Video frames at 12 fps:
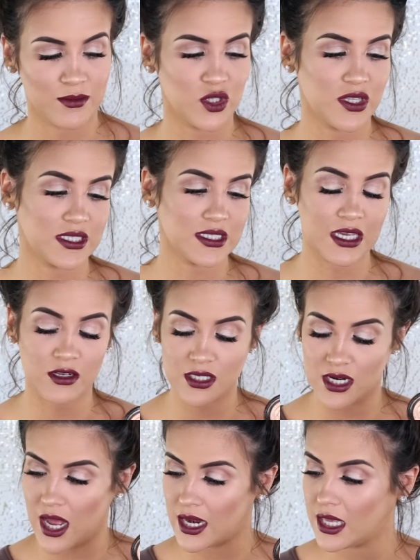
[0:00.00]
um, so this is
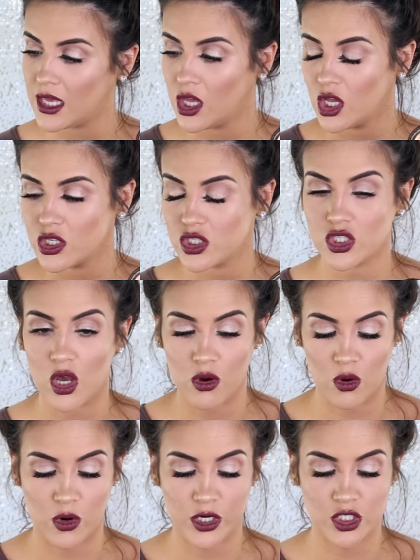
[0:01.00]
Gilded Honey.
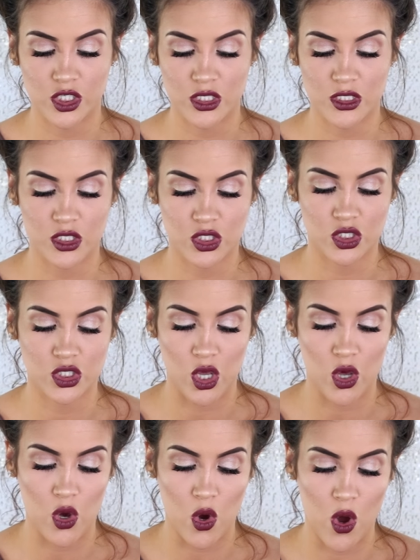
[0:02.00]
So gorgeous,
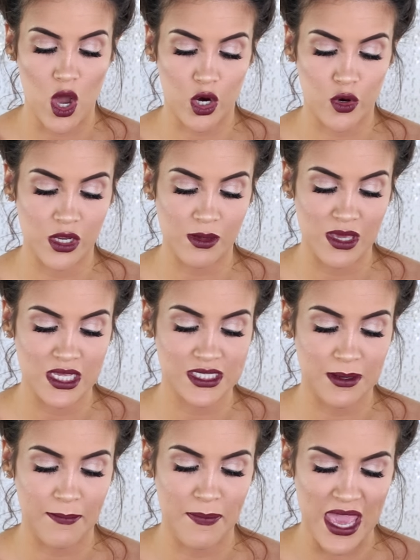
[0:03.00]
so creamy. It's
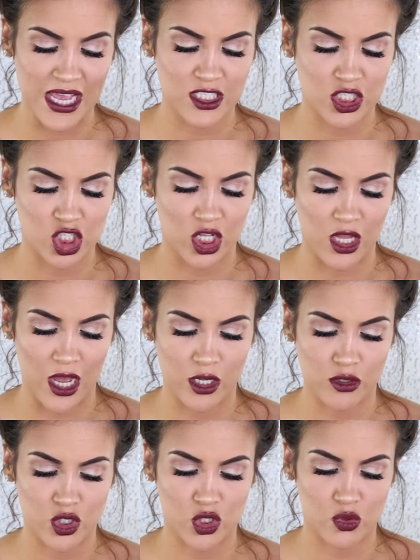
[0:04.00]
a baked
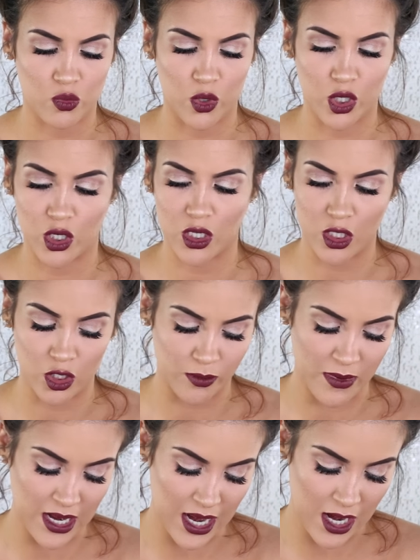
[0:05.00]
gelato swirl
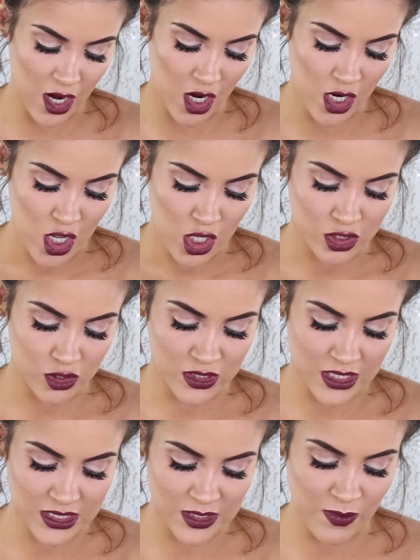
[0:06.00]
illuminator. So
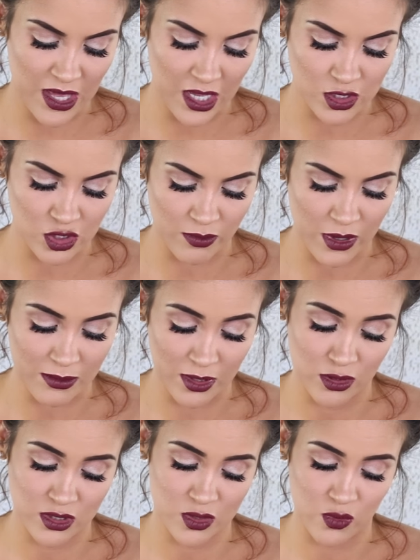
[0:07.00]
since it's baked, you can
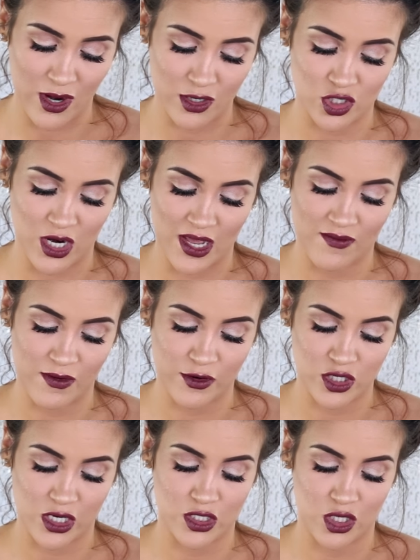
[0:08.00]
probably use this wet or dry. I've never
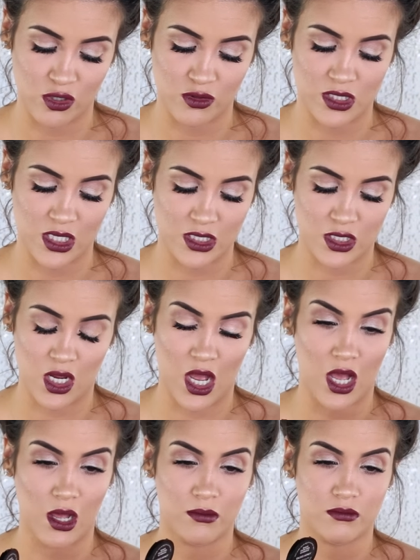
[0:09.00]
tried to use it
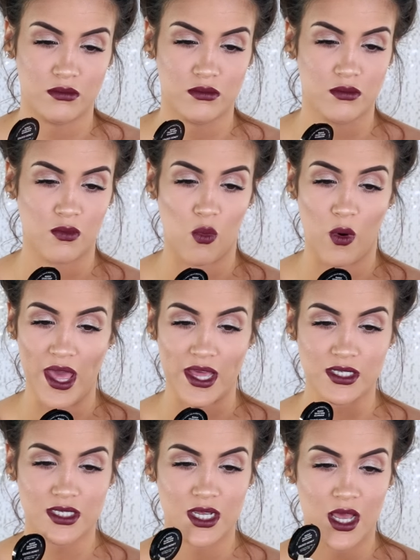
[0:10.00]
um,
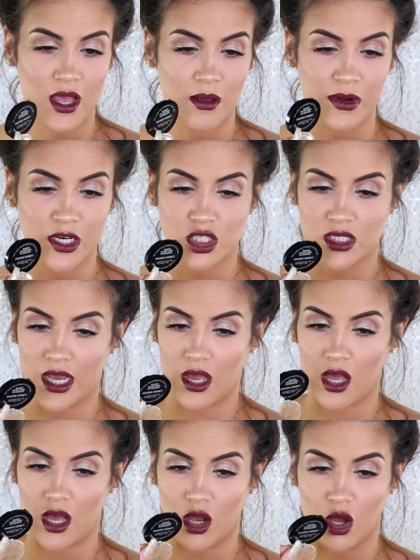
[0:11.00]
wet. But it's just like
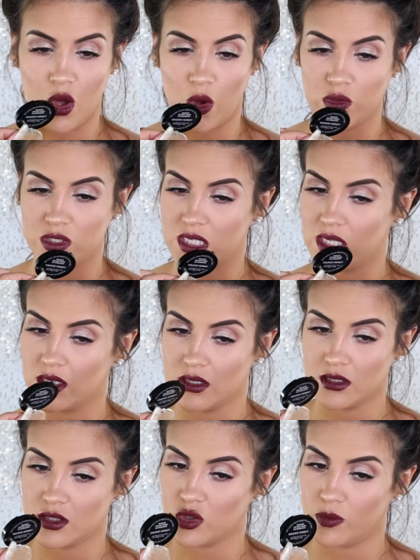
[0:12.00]
a
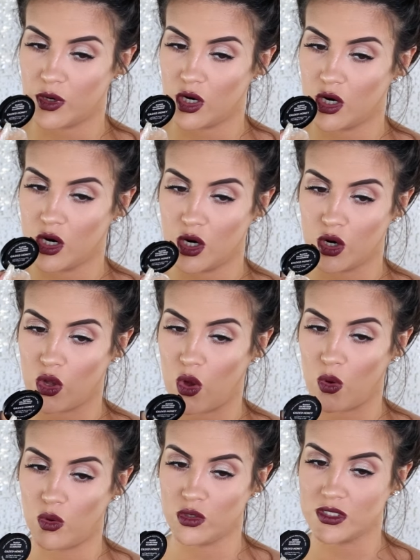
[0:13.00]
golden, super
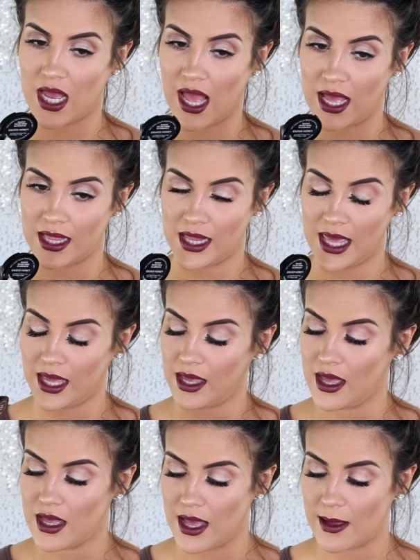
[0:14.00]
gold
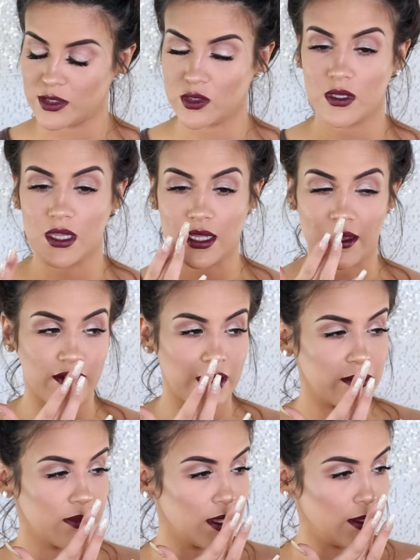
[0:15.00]
highlight. Absolutely love it. I'm
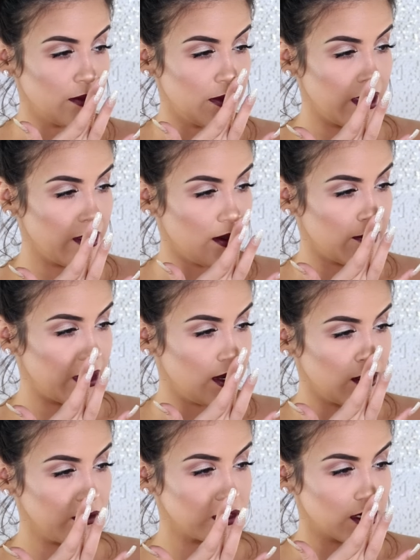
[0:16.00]
gonna put a little bit on my
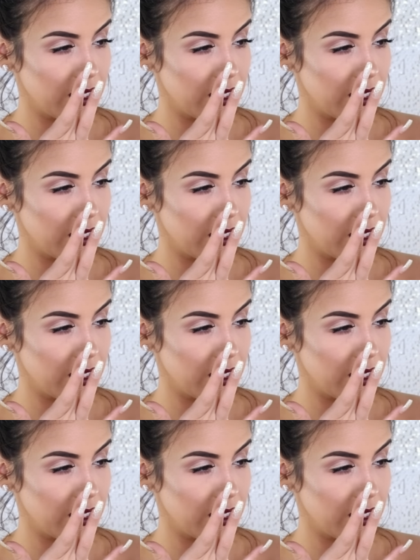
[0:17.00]
nose